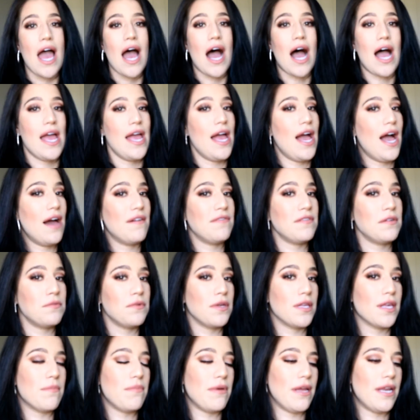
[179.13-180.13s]
I haven't
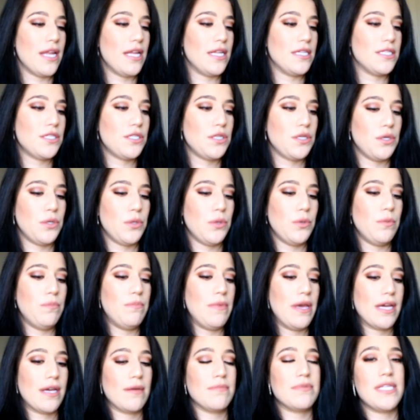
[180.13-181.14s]
really been into
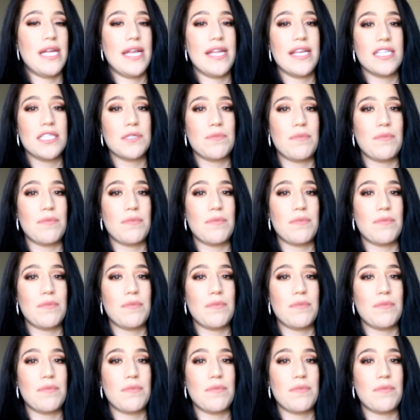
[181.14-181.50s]
makeup setting